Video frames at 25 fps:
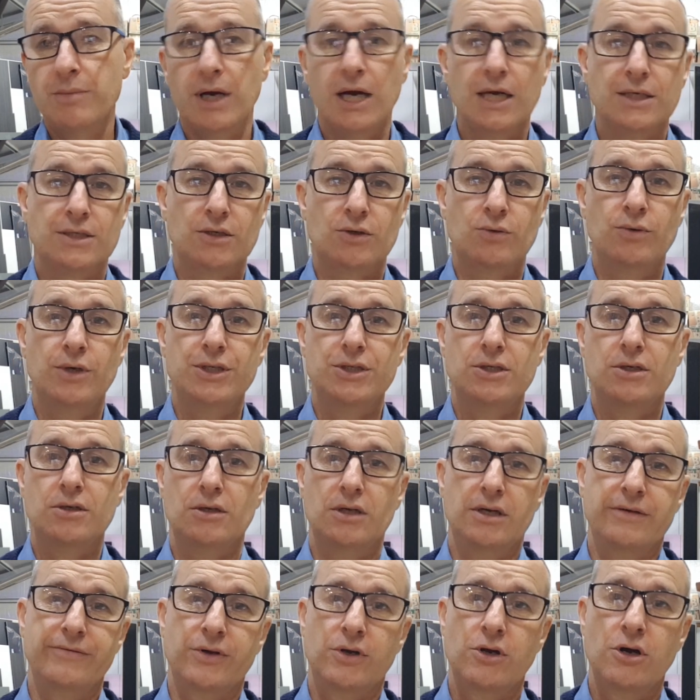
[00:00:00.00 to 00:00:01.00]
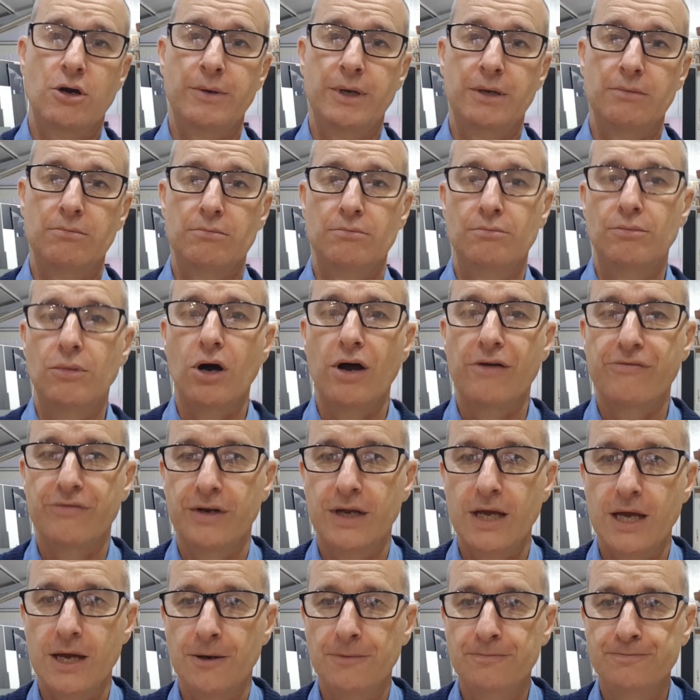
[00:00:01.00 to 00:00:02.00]
ask a question, leave a comment. Bye for
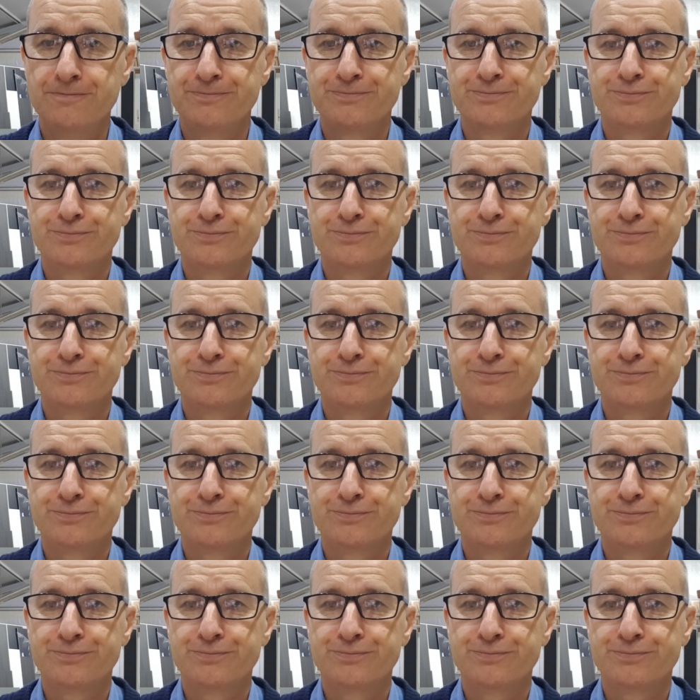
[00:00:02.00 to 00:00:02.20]
now.